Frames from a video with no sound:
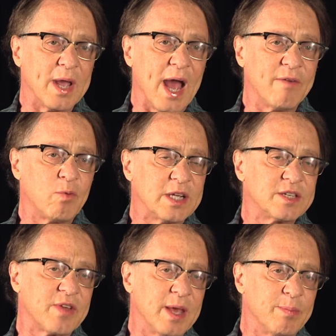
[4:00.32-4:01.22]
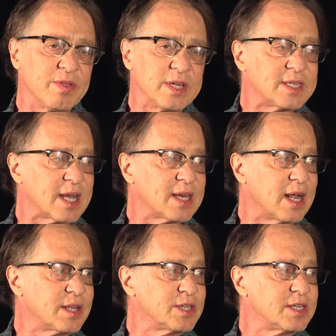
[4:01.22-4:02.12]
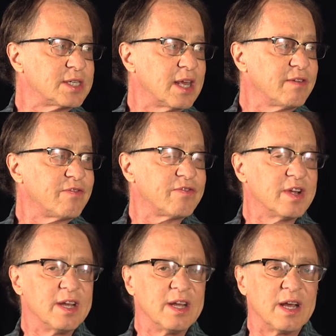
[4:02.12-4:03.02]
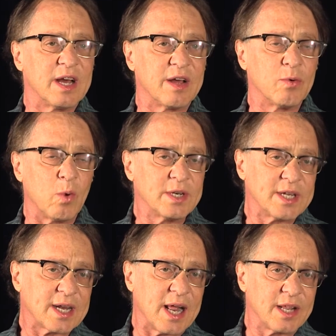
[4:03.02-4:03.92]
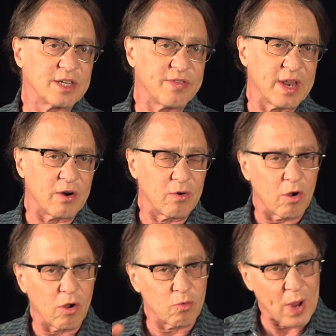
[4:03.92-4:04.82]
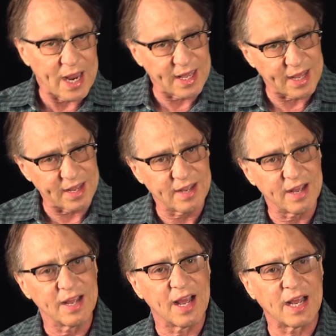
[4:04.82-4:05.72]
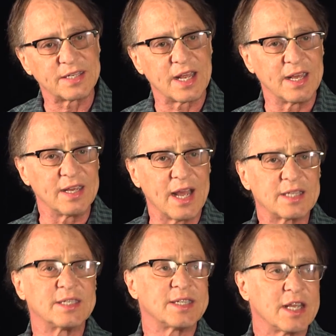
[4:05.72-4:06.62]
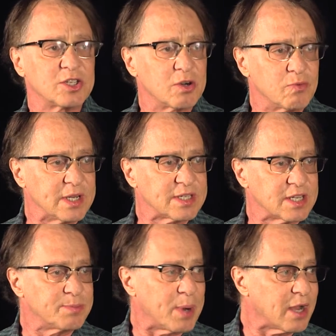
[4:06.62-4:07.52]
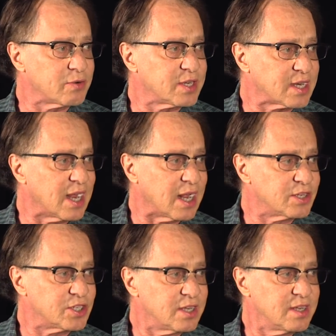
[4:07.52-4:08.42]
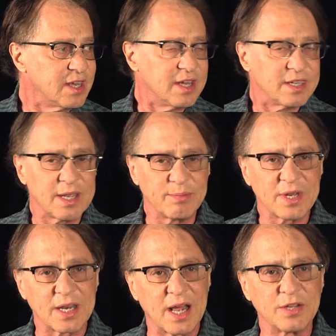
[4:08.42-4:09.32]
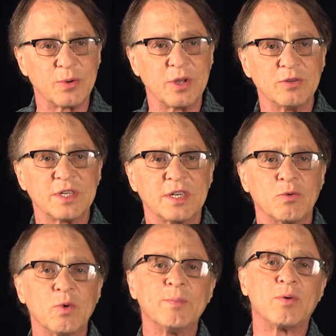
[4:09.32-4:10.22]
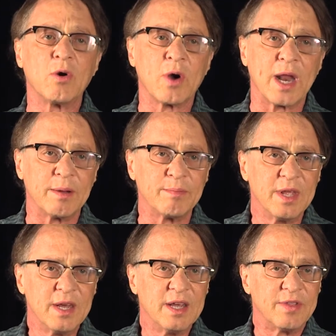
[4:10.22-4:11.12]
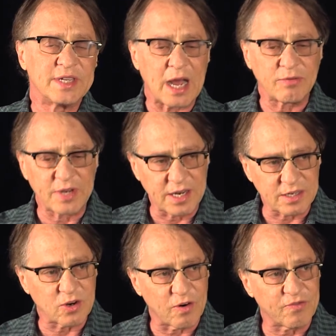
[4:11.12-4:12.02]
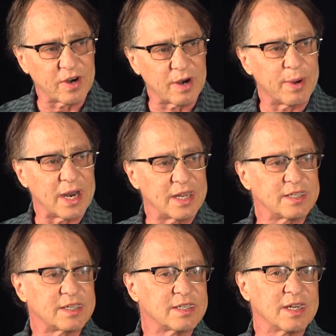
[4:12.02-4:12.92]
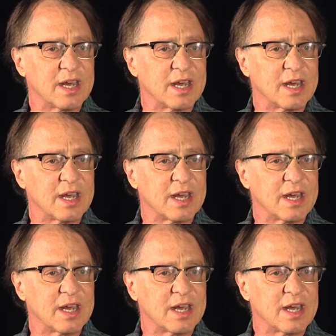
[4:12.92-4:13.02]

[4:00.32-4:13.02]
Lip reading: have ways of keeping these technologies safe. The one technology that already has an existential risk is biotechnology. Same technology we're using to reprogram this outdated software in our bodies